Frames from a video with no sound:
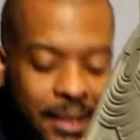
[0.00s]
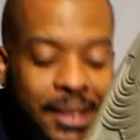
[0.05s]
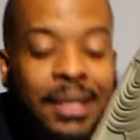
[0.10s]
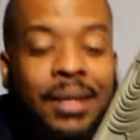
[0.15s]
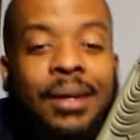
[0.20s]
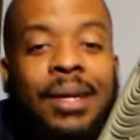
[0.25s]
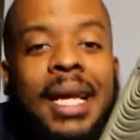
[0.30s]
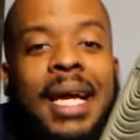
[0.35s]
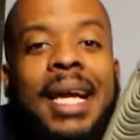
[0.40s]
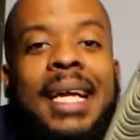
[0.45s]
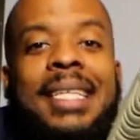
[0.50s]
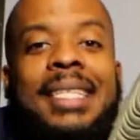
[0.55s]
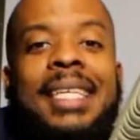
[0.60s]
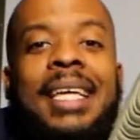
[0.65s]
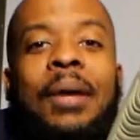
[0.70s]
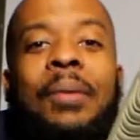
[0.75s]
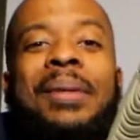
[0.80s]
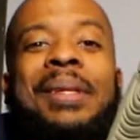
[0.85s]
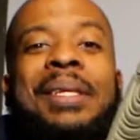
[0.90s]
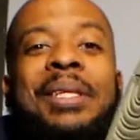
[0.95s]
So like I
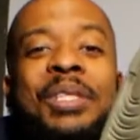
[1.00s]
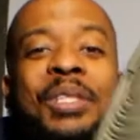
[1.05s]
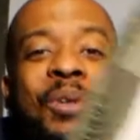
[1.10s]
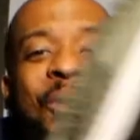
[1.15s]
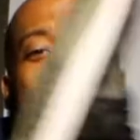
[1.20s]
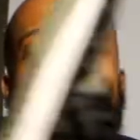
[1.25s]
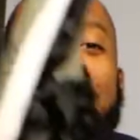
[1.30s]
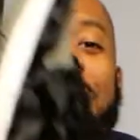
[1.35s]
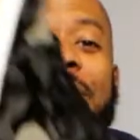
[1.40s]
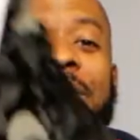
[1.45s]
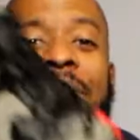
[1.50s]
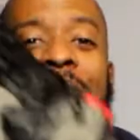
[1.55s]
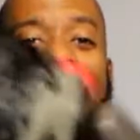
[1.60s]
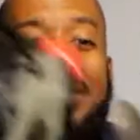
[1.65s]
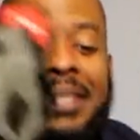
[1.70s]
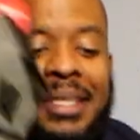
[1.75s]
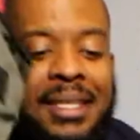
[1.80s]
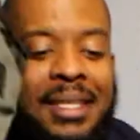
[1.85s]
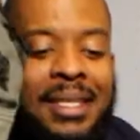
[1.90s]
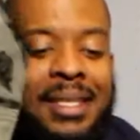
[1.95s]
said, with the Jordan shoes,